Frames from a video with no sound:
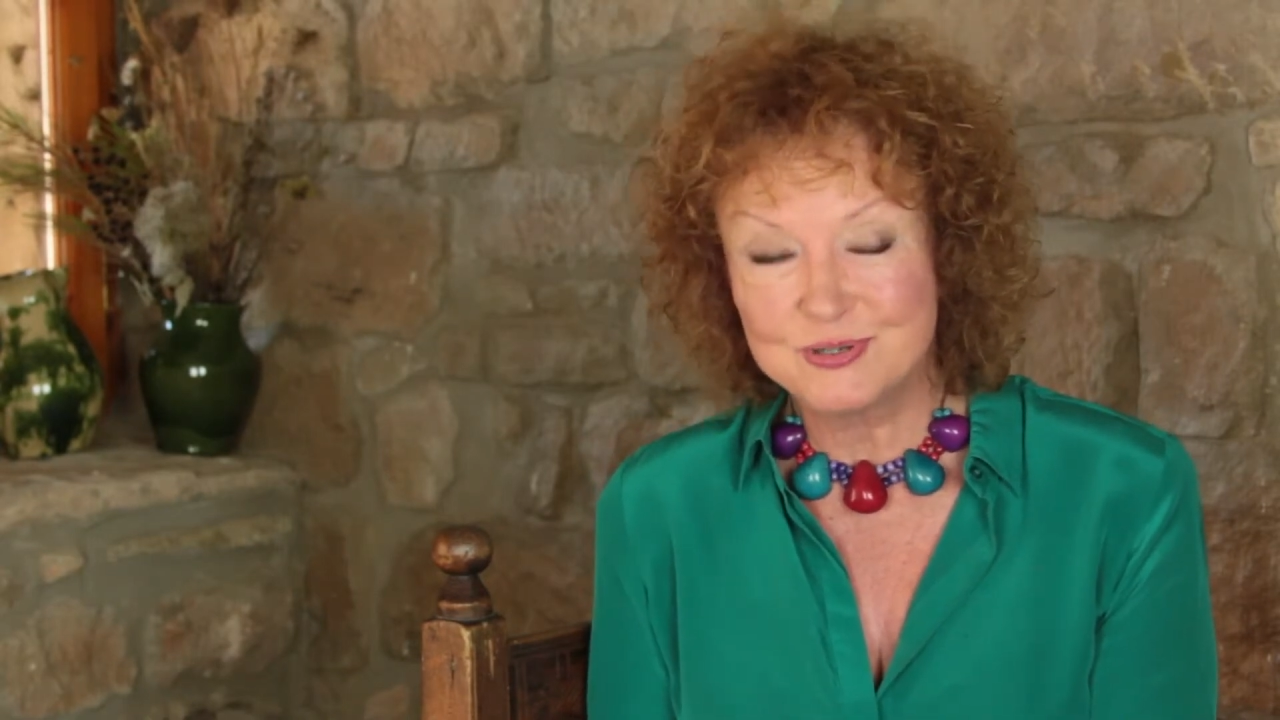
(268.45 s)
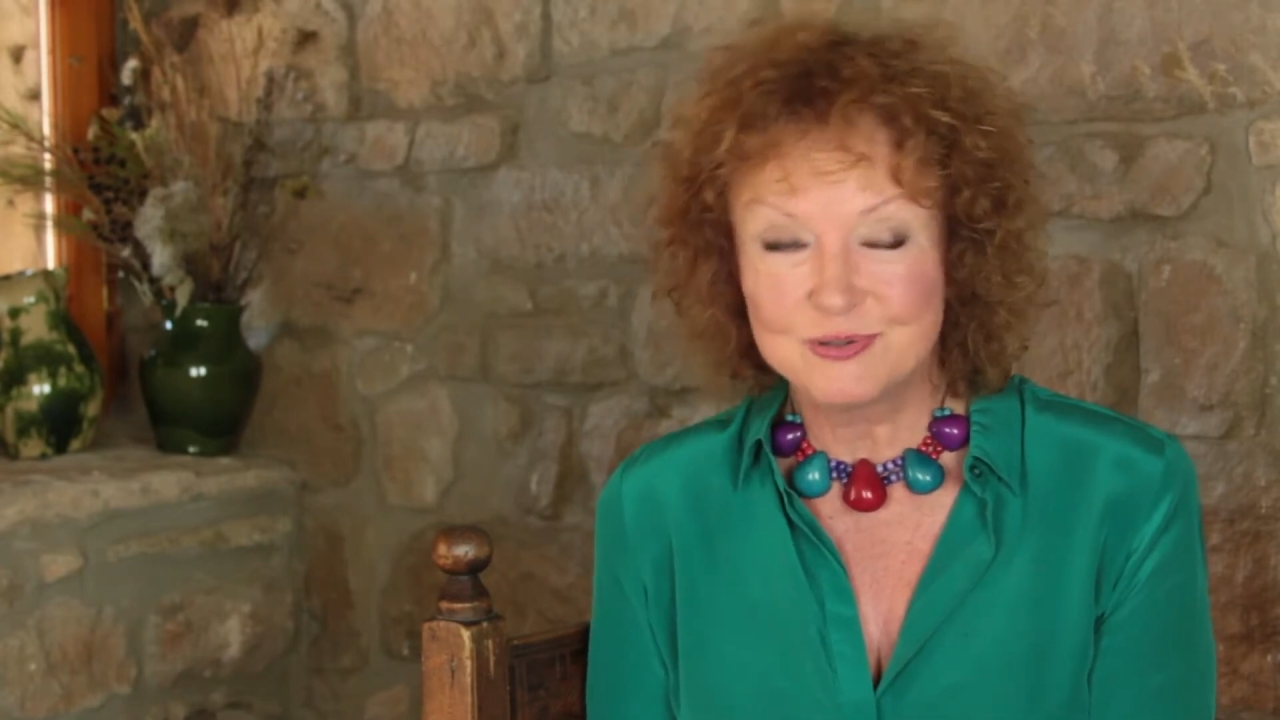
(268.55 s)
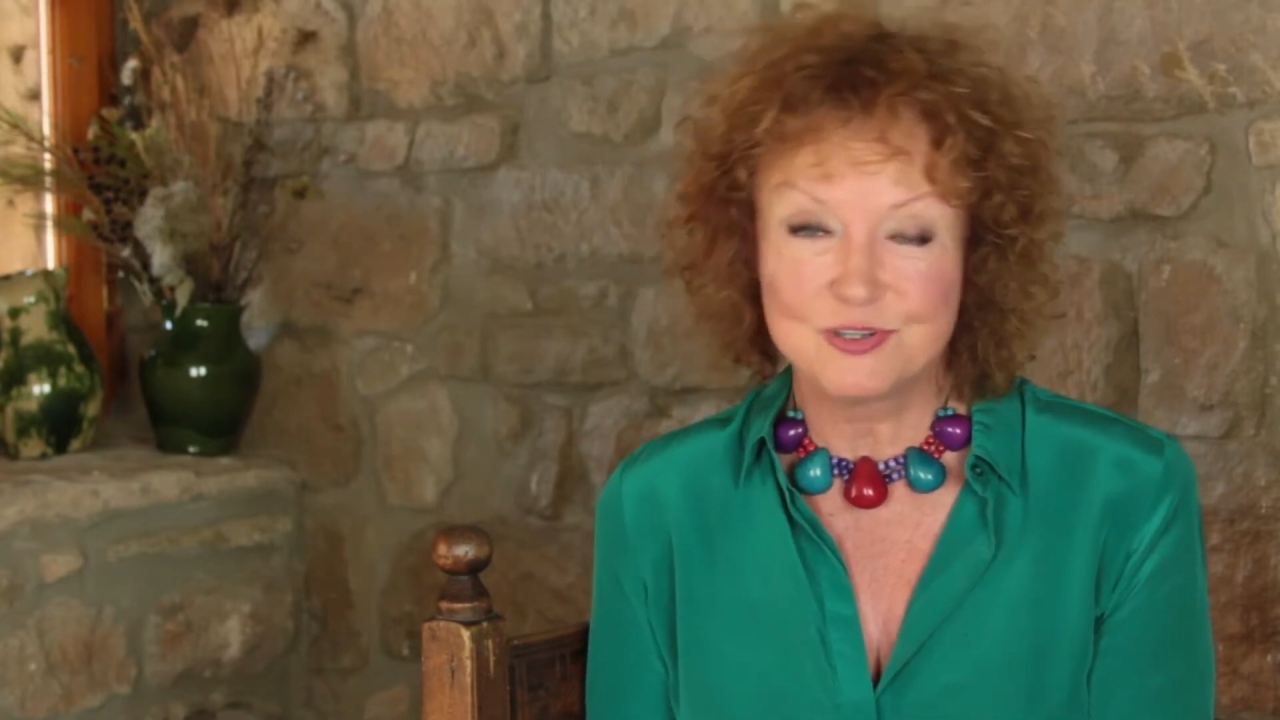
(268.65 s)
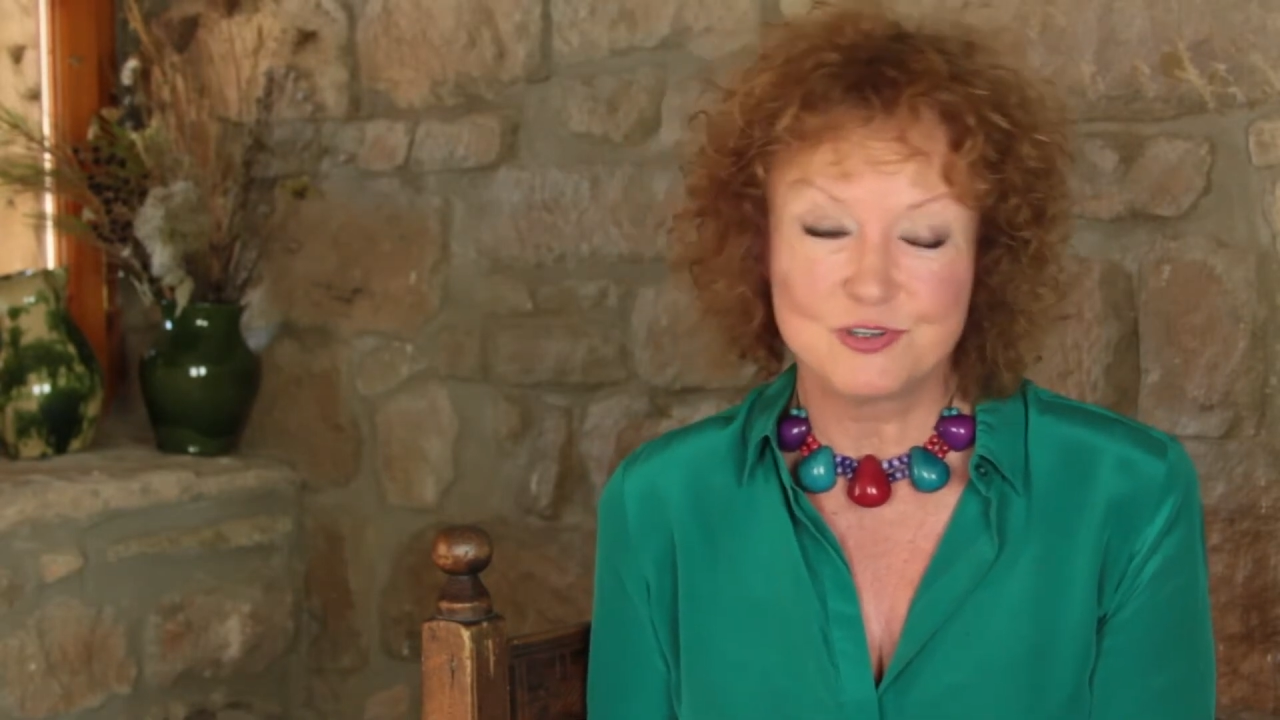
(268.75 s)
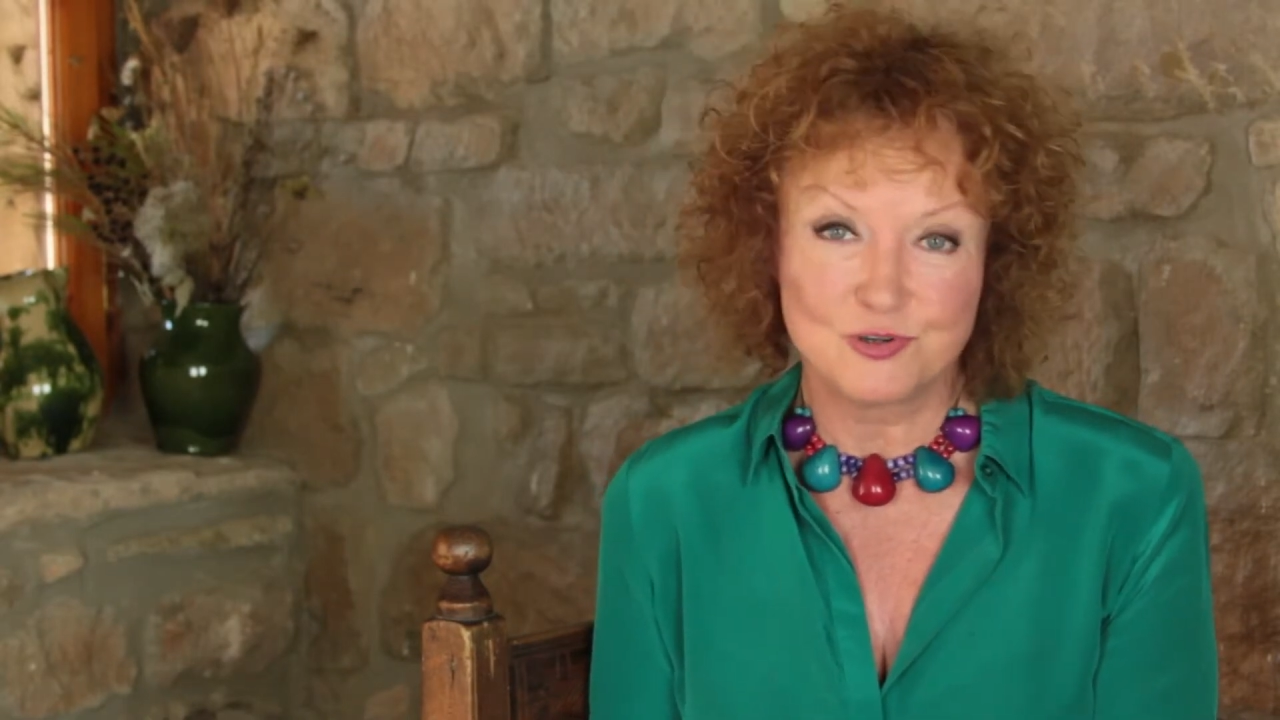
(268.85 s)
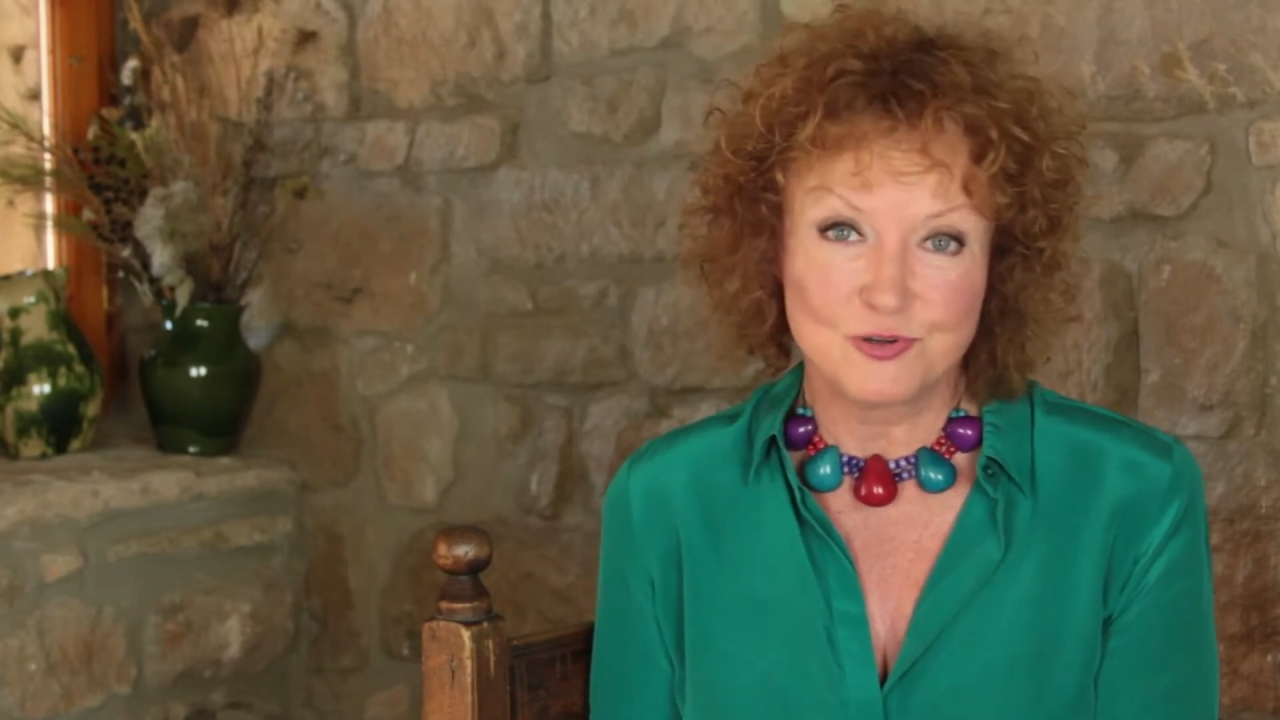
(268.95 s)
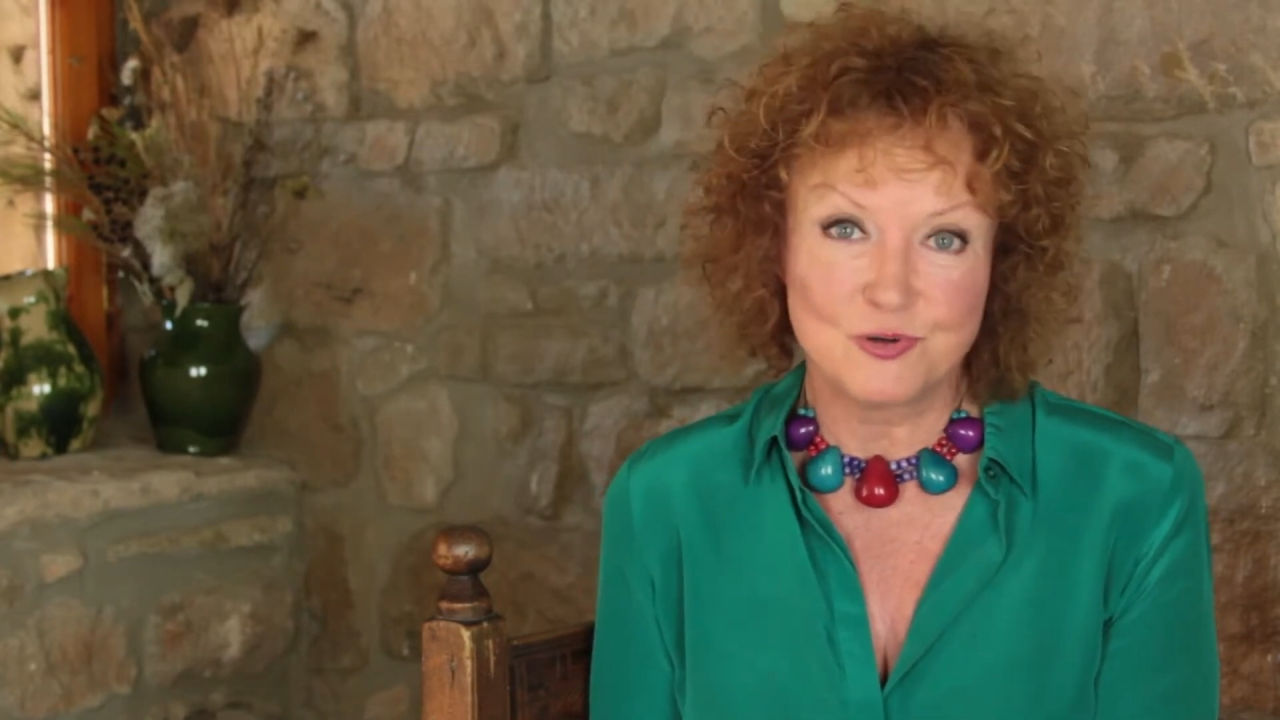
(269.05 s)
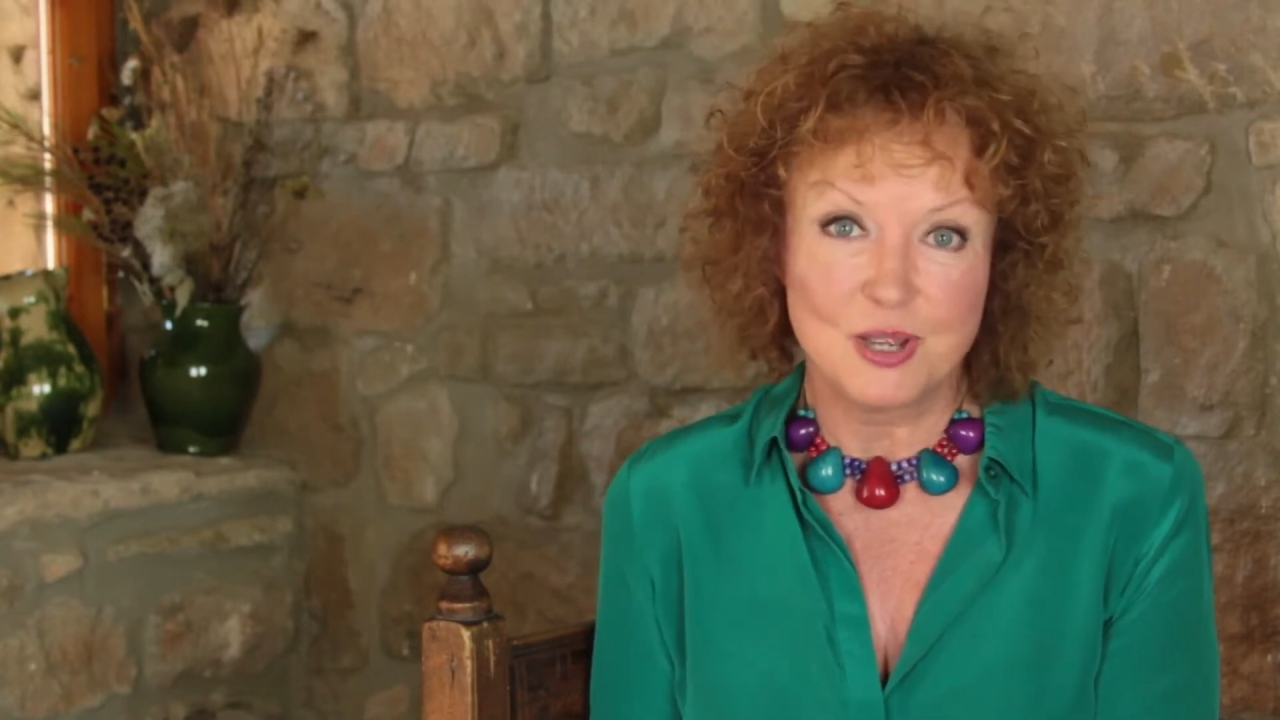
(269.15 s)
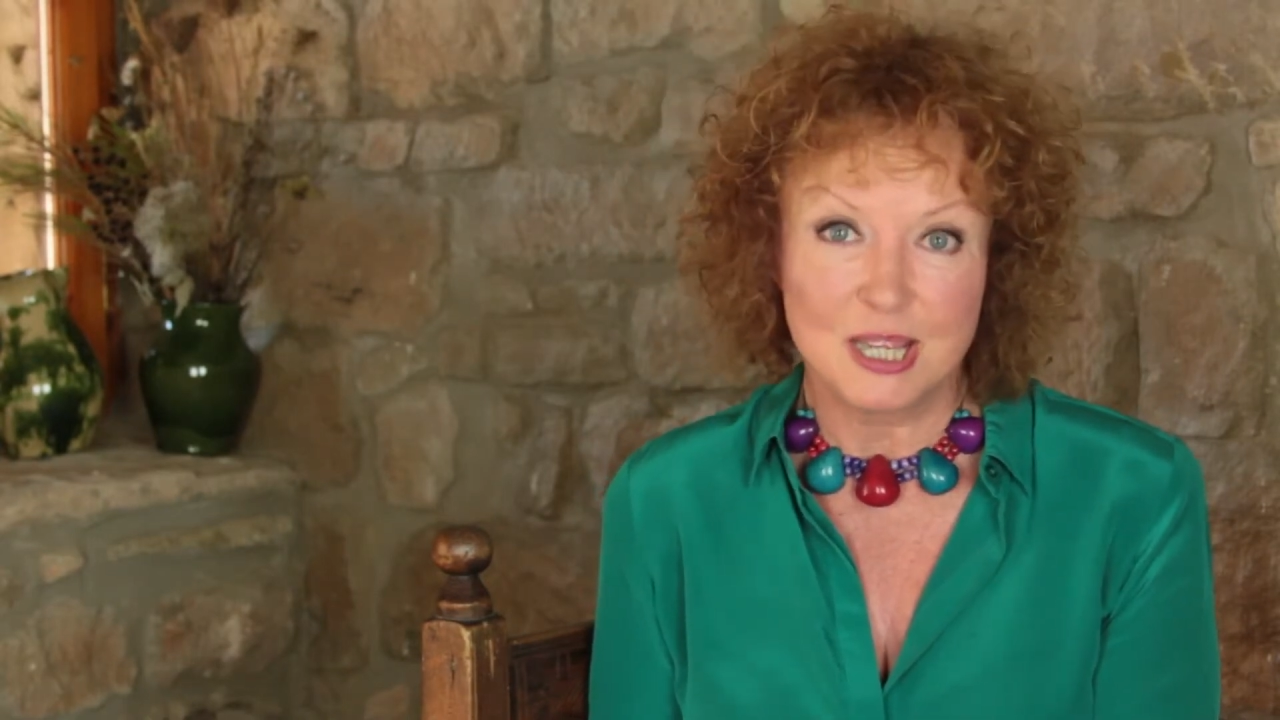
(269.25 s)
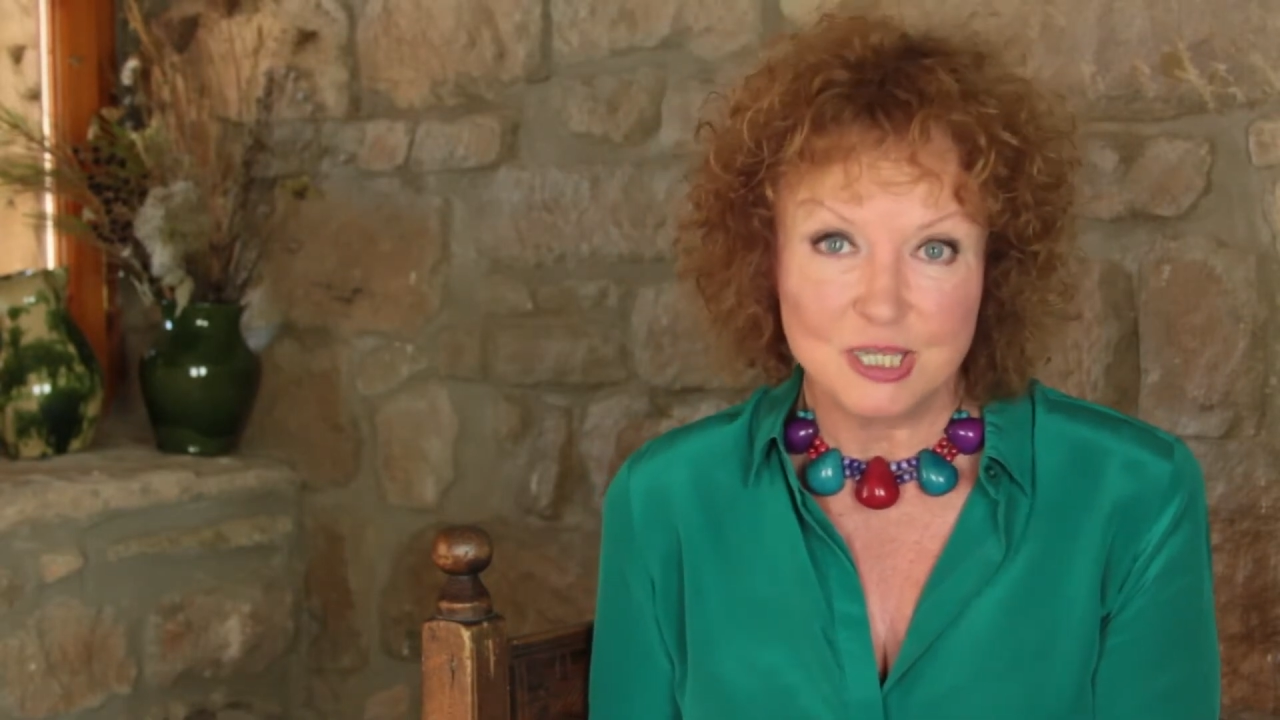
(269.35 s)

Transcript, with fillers: you to